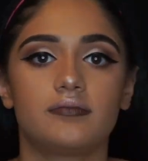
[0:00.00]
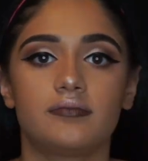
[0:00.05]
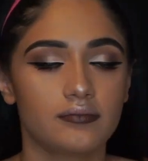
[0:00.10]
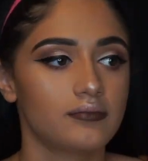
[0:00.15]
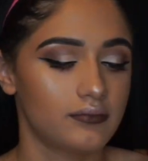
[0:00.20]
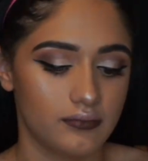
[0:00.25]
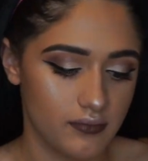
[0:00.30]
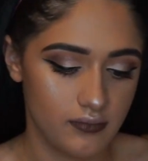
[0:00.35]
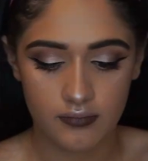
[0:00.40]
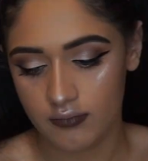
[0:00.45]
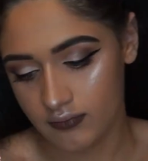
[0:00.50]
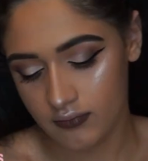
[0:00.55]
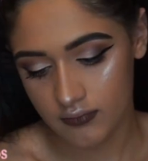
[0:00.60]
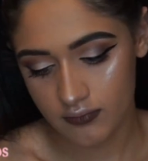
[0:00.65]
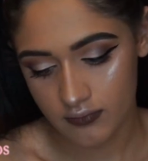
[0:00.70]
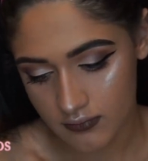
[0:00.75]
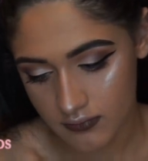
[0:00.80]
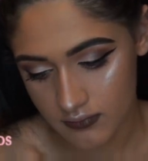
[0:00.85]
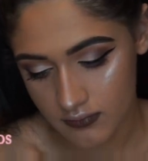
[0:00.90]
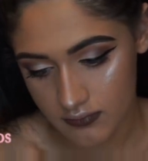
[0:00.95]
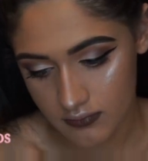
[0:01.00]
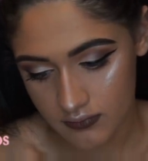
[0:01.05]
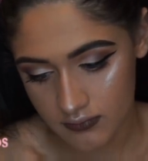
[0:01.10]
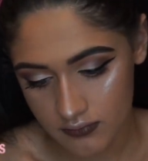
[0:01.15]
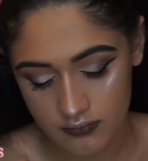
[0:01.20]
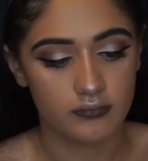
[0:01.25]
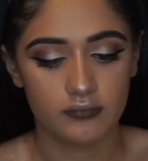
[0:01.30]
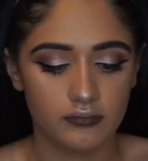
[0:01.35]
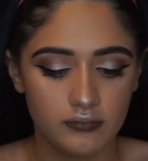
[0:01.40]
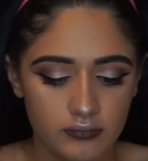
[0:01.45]
and it was way too
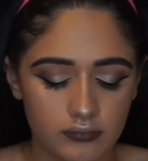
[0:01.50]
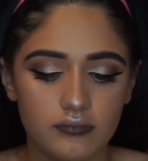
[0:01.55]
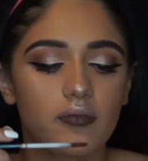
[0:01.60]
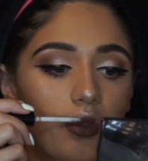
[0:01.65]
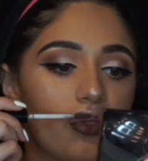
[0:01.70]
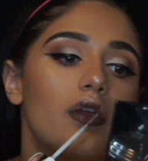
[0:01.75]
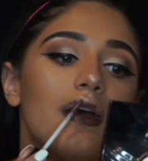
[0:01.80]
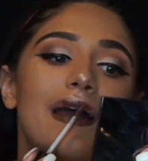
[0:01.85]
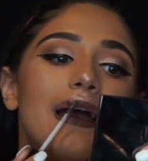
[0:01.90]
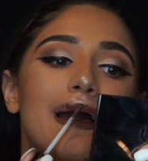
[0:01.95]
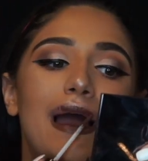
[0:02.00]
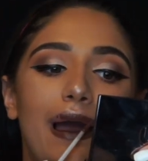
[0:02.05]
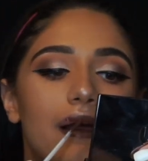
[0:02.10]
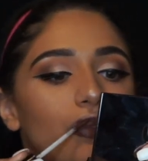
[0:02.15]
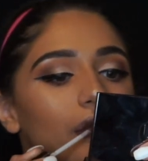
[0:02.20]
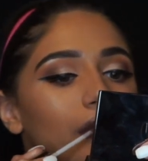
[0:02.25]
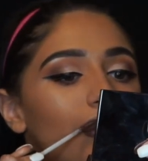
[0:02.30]
dark for me, so I kind of just